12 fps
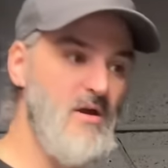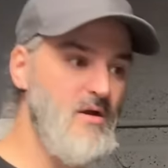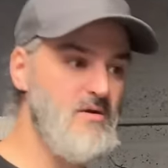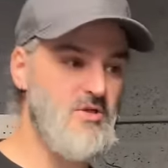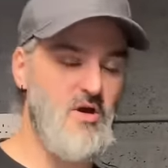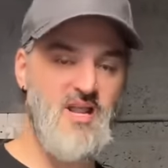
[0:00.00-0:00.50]

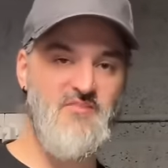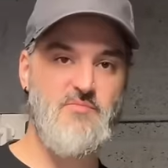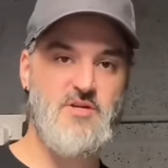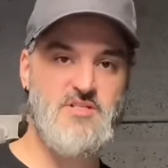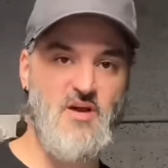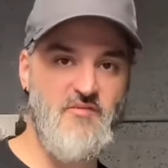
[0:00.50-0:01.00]
So I left my
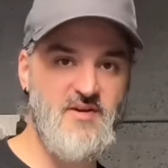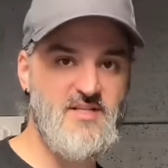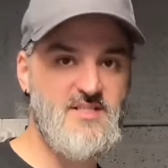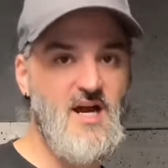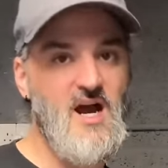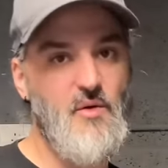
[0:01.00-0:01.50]
stuff in his
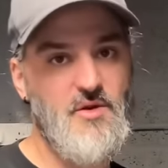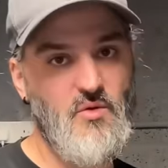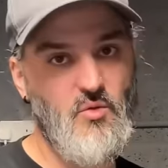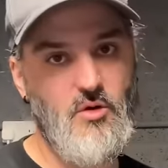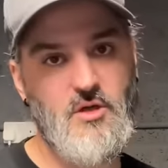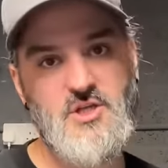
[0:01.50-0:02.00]
car when I
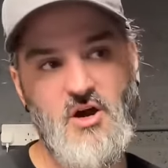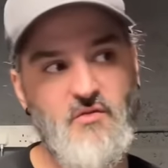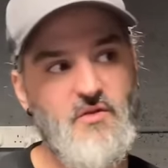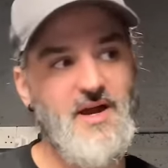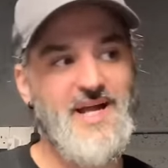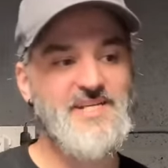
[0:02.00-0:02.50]
walked off
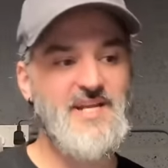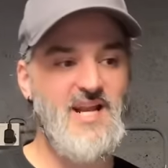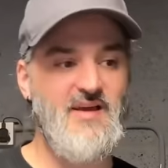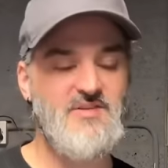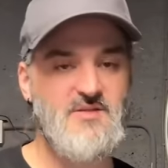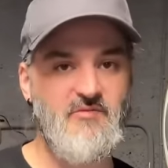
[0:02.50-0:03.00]
and I actually left some